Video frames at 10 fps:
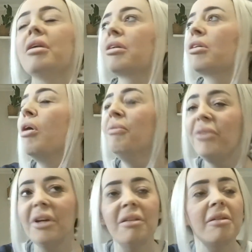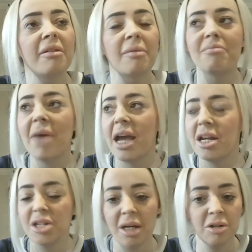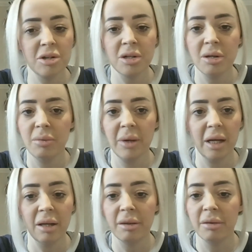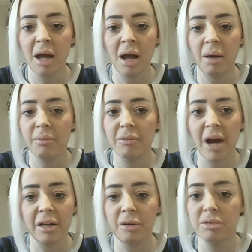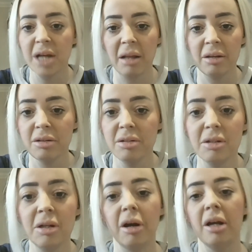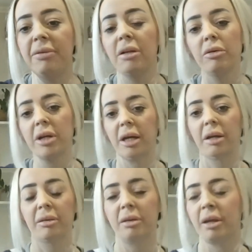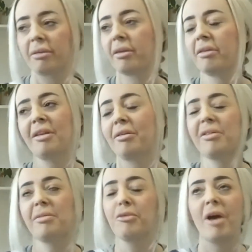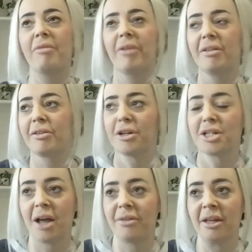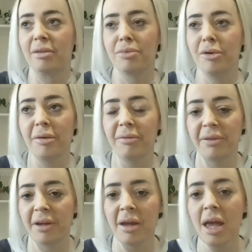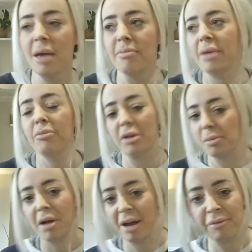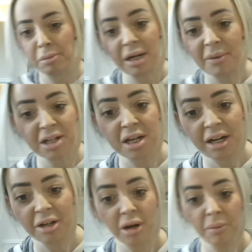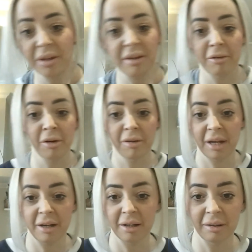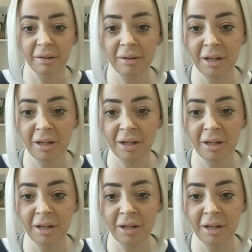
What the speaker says: Confidence is a major issue with radical talent. If you look at, there's some great research out there that proves that men will apply for pretty much any job, whether or not they can,